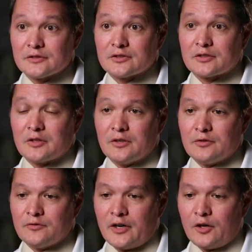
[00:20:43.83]
It's
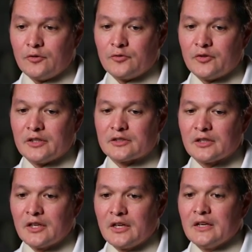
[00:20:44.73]
the valve
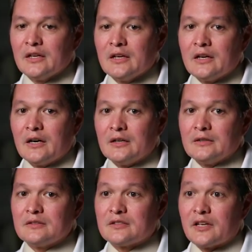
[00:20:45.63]
that
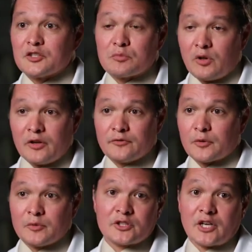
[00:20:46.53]
sends blood
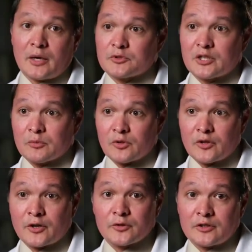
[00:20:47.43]
from the top chamber of
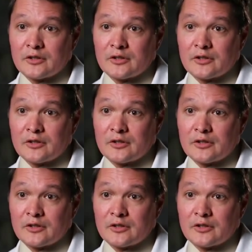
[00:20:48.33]
the heart,